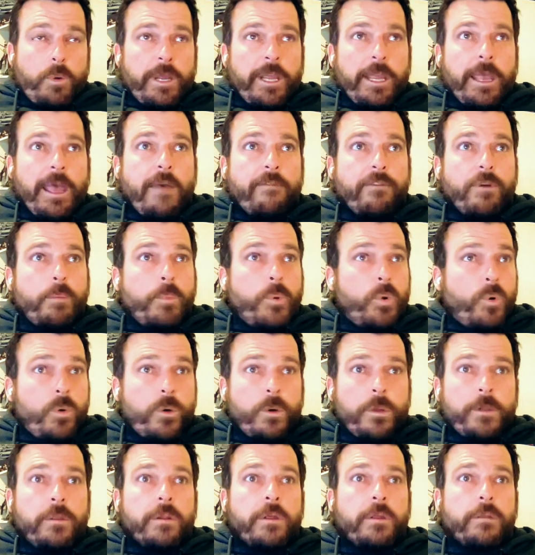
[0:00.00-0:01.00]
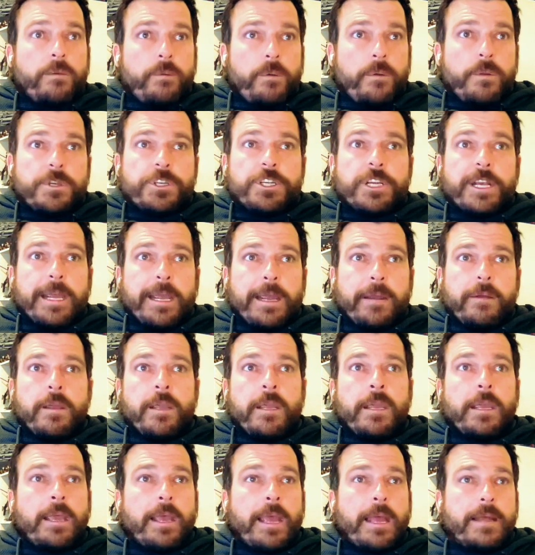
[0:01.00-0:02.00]
have a board that through the chair
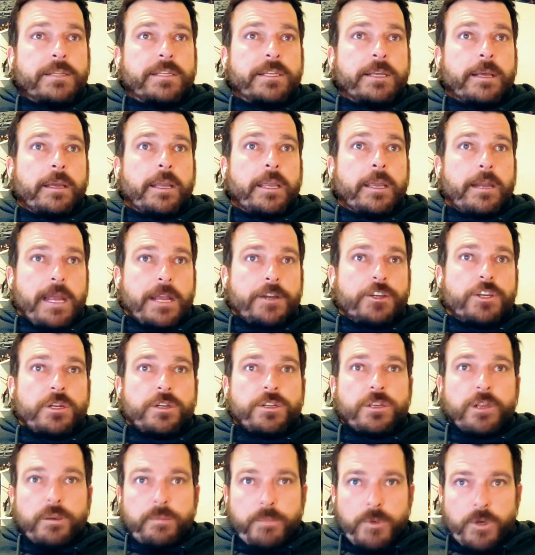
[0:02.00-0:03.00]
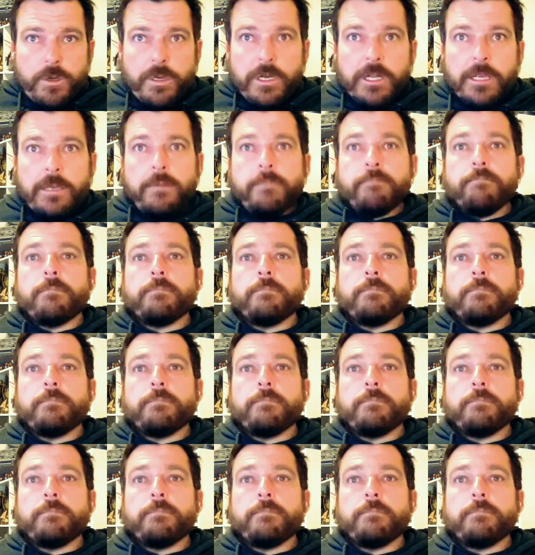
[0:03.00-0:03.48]
has a connection to community.